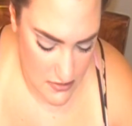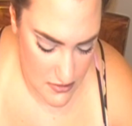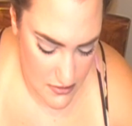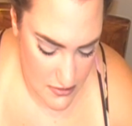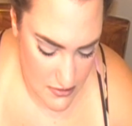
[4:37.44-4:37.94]

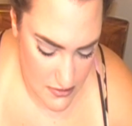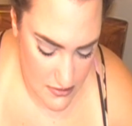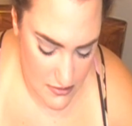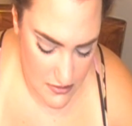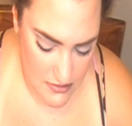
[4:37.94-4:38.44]

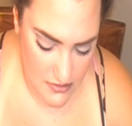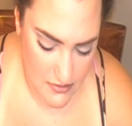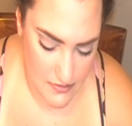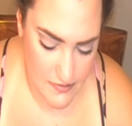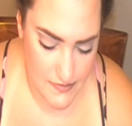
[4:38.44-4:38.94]

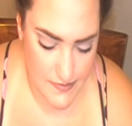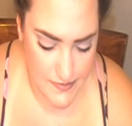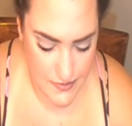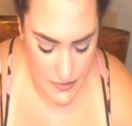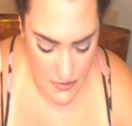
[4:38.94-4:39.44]

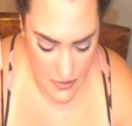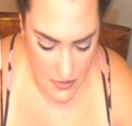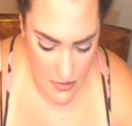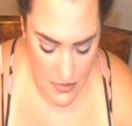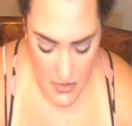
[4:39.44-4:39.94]

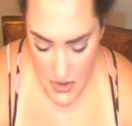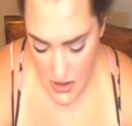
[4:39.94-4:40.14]
(silence)